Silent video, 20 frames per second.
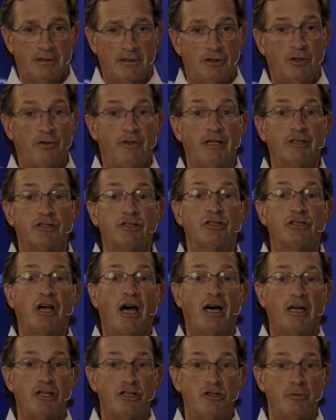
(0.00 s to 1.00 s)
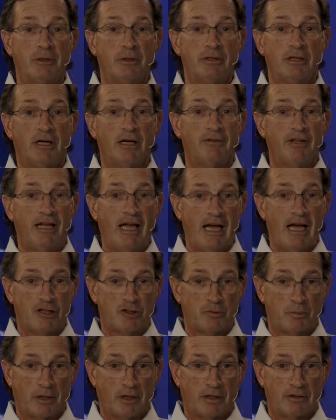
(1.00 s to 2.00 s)
To the astonishment of the
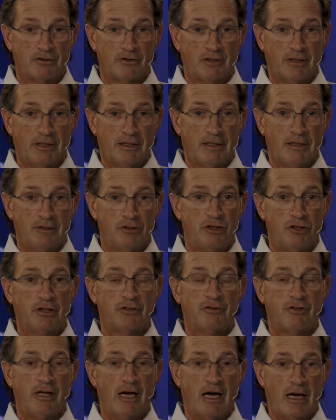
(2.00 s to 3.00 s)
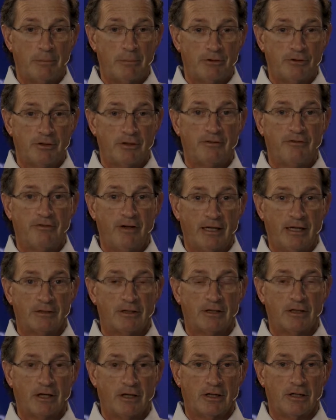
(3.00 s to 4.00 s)
experts, just the opposite
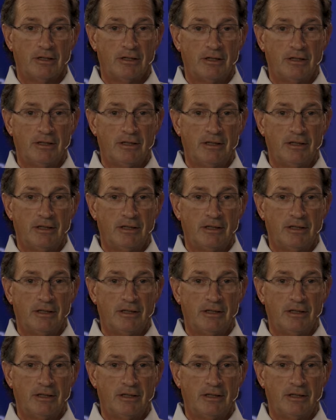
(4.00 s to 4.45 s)
effect occurred.